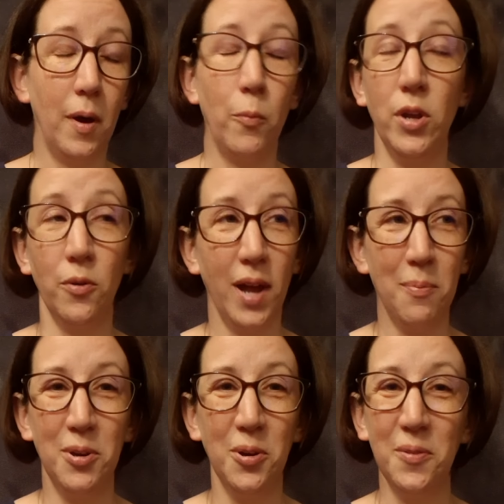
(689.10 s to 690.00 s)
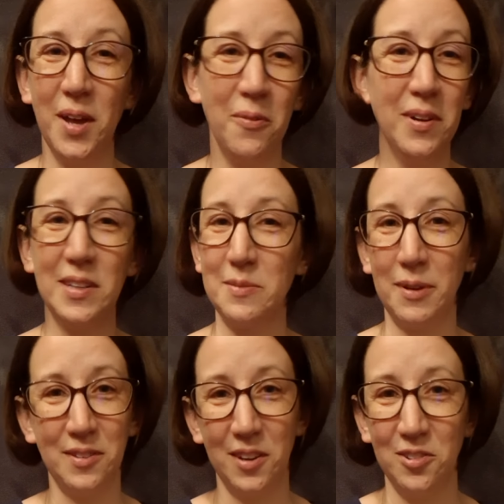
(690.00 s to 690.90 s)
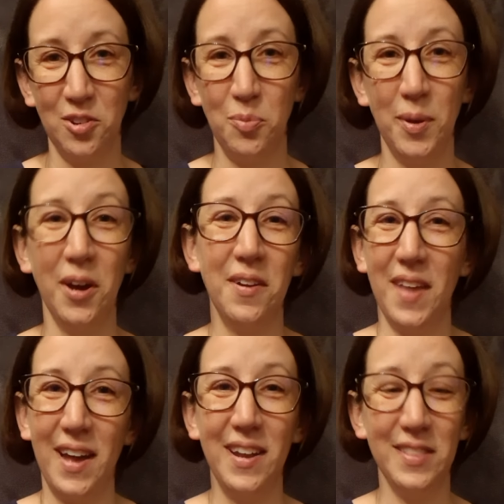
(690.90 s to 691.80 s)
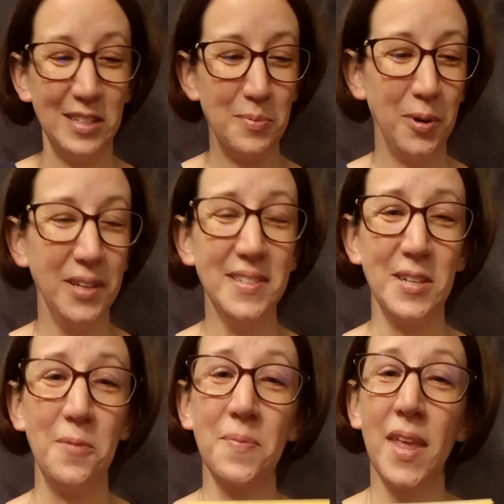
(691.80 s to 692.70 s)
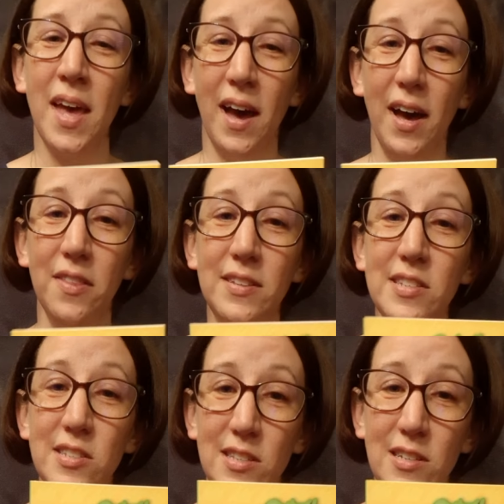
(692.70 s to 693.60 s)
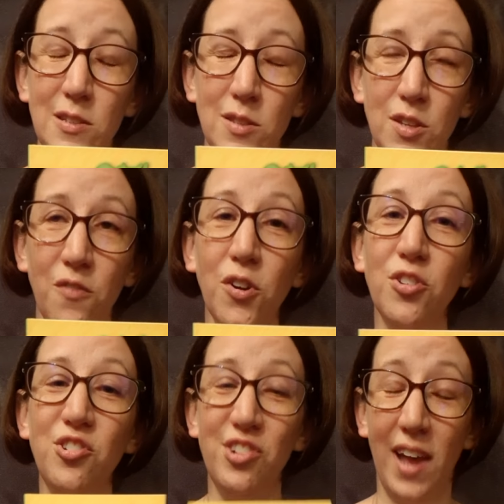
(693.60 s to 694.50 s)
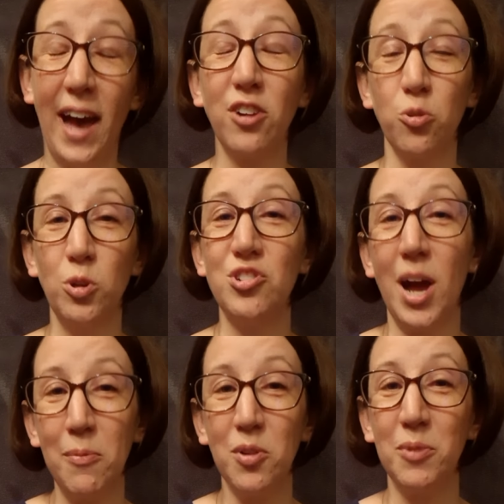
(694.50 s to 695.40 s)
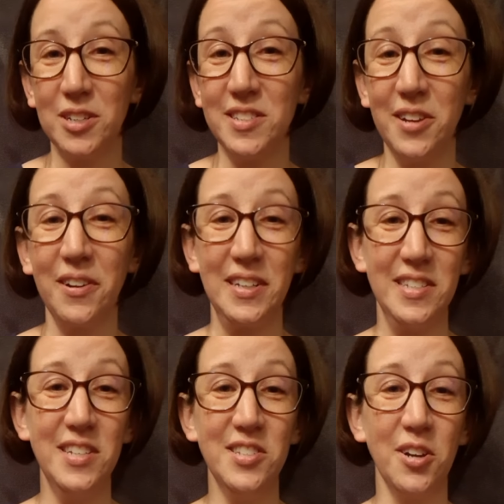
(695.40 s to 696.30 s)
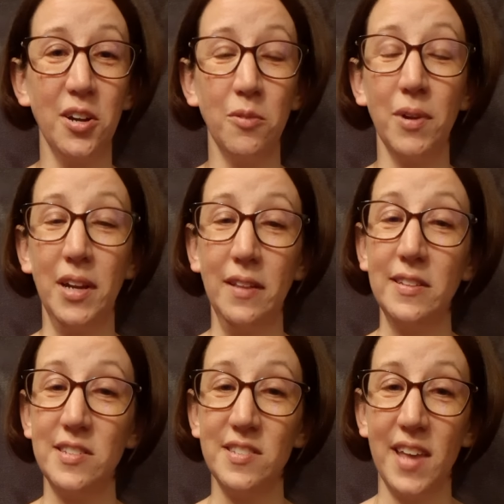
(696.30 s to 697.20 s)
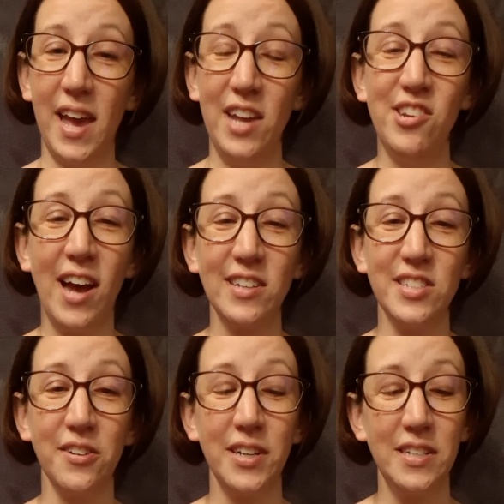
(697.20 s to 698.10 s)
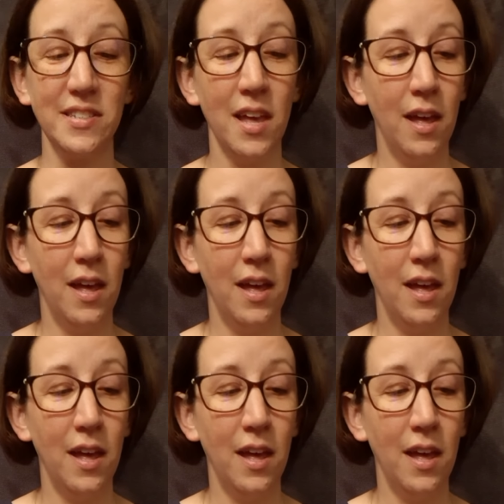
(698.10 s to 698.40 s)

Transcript: We don't happen to own that one because my son is just beyond that at this point. So this is the first actual chapter book series he started reading. This is the Hey Jack series.